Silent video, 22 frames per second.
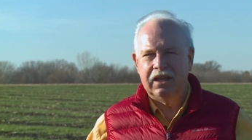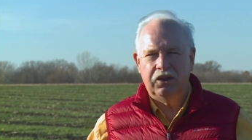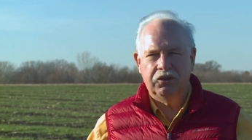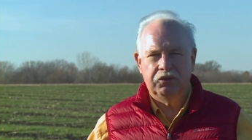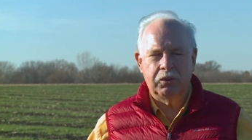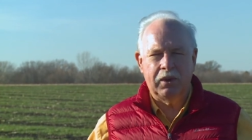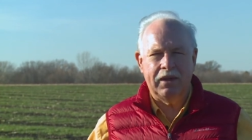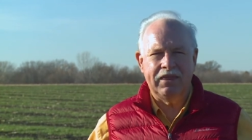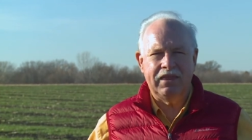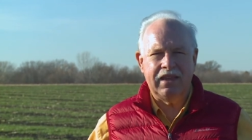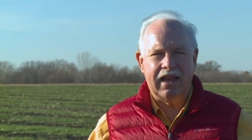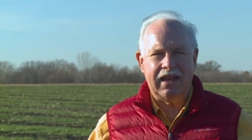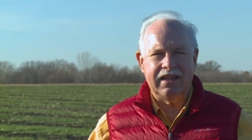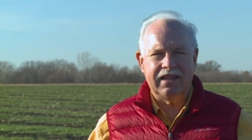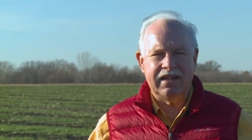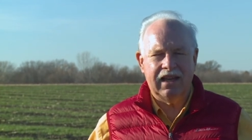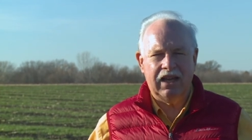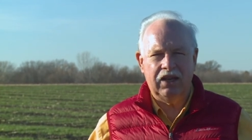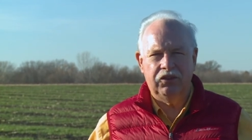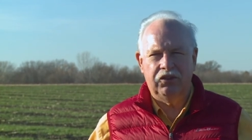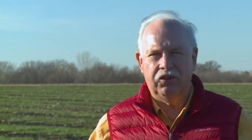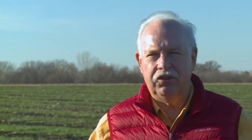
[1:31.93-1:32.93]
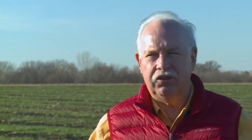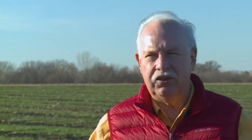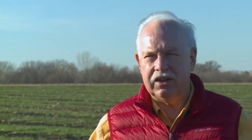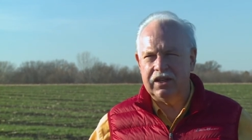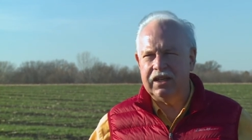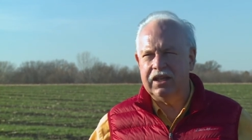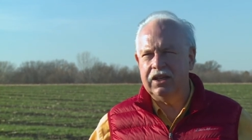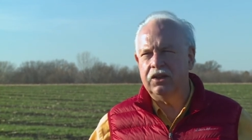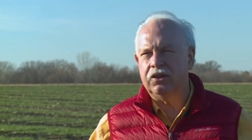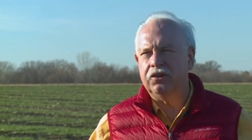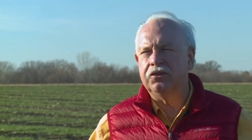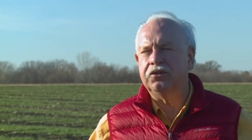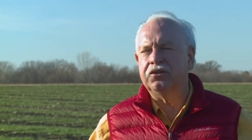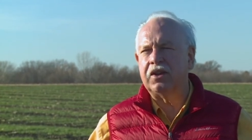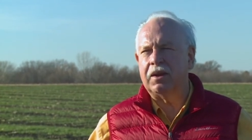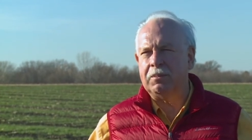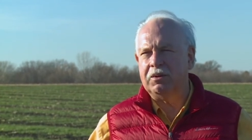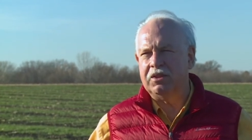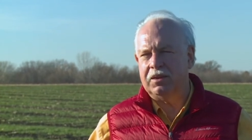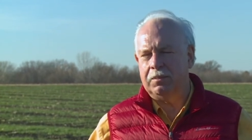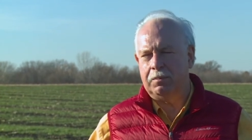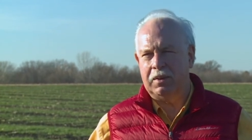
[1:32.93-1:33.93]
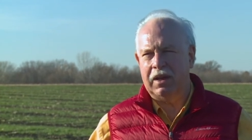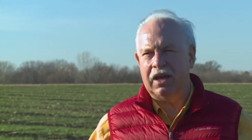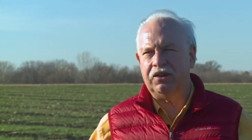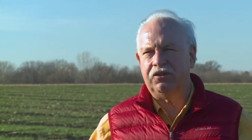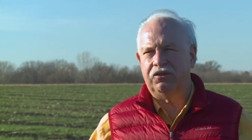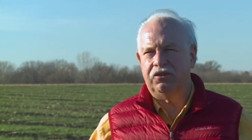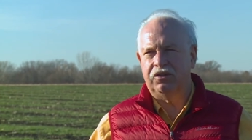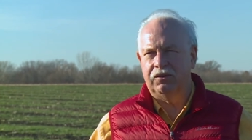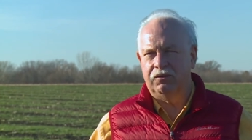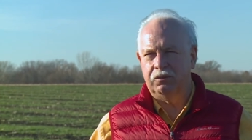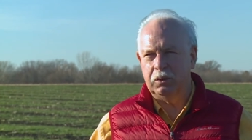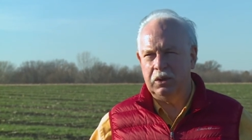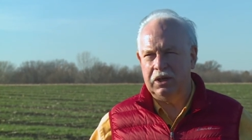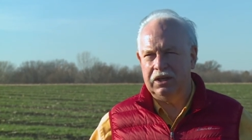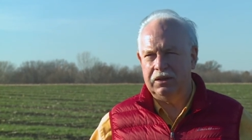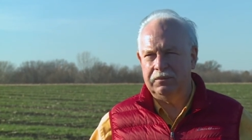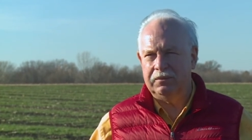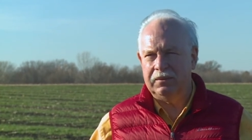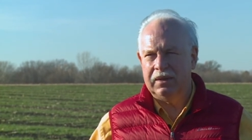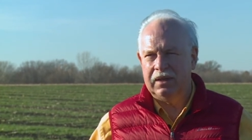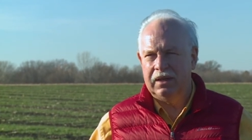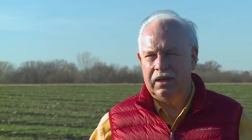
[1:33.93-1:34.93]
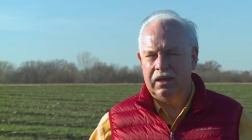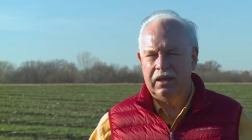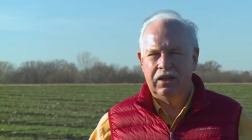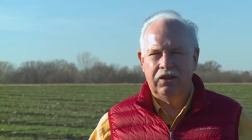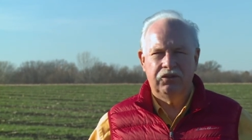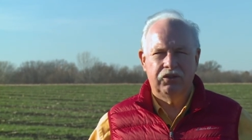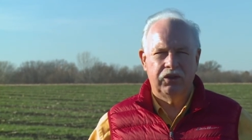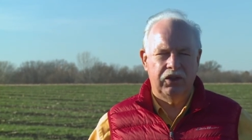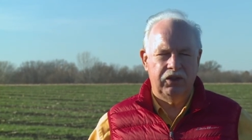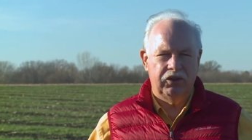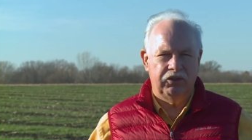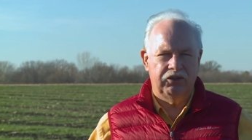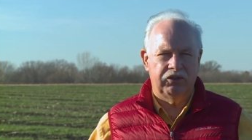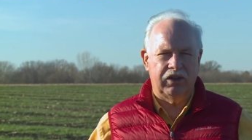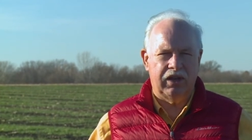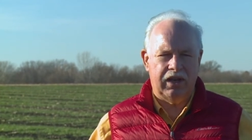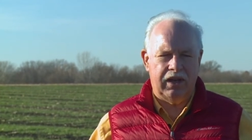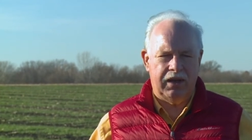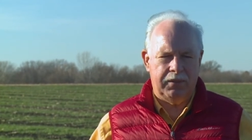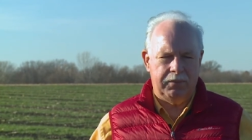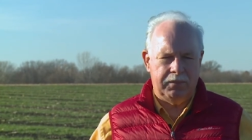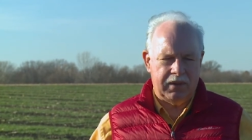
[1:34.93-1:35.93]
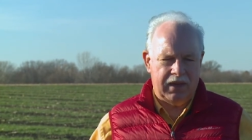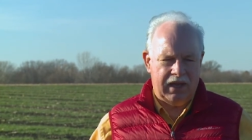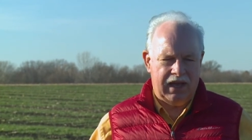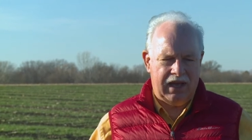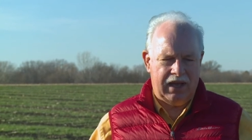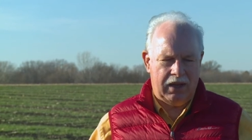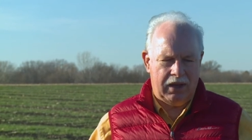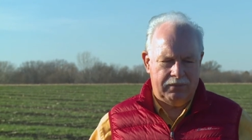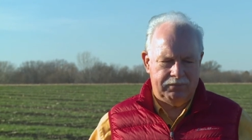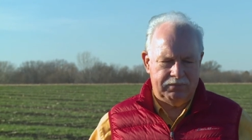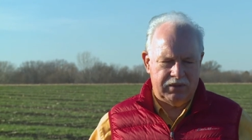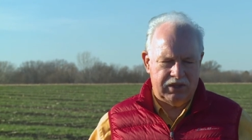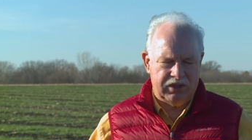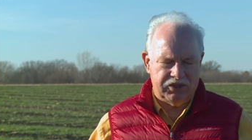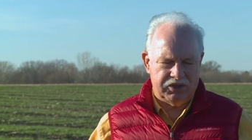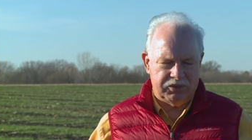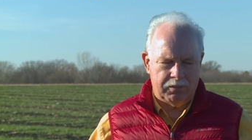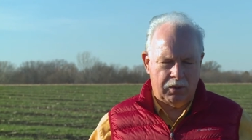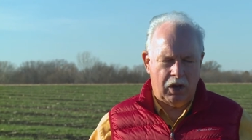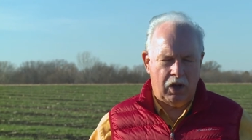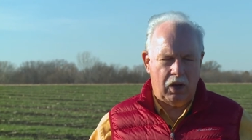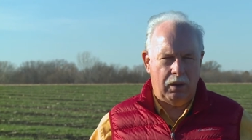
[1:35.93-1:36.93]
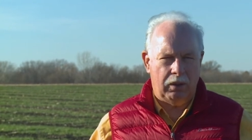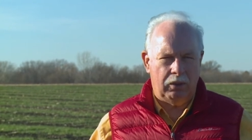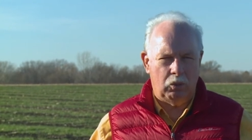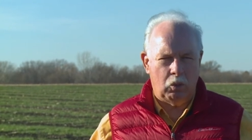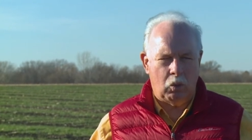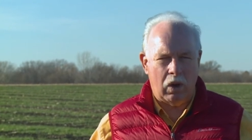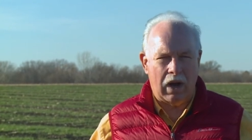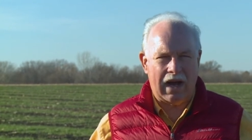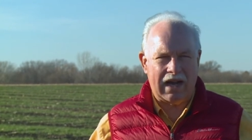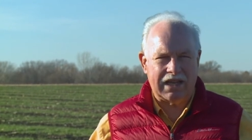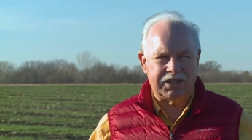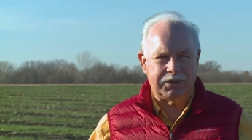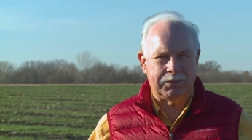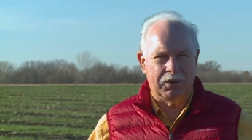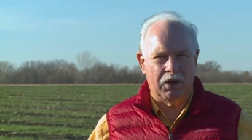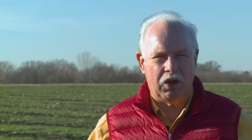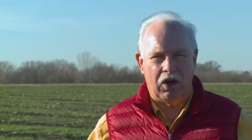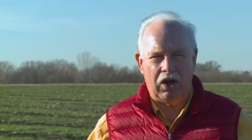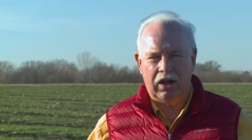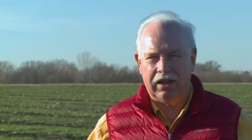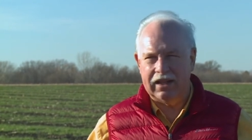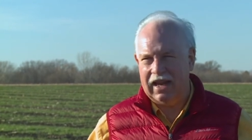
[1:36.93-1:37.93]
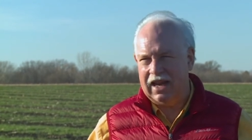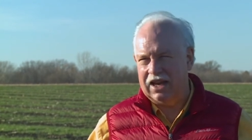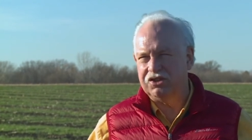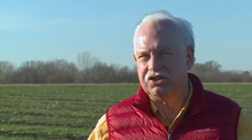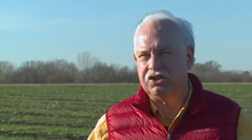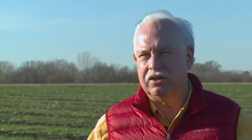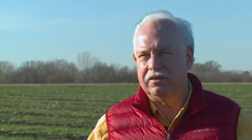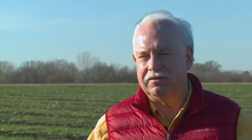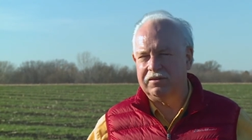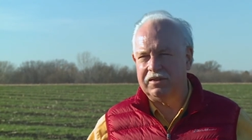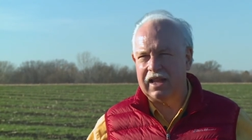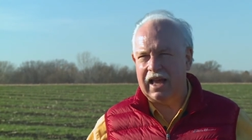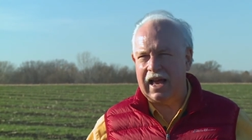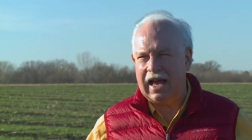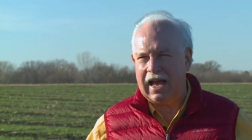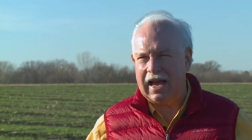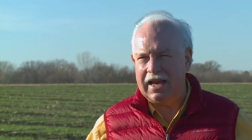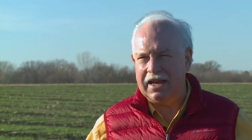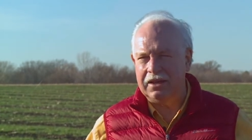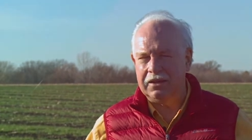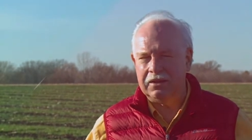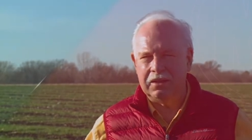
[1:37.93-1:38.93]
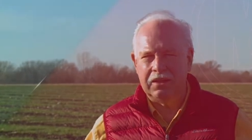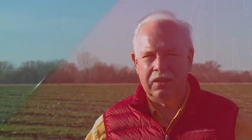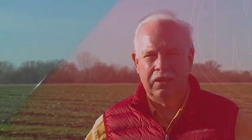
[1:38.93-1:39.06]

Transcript: Because what that does is it kills some of the pests of wheat. So there's a, a, a small wasp called Hessian fly,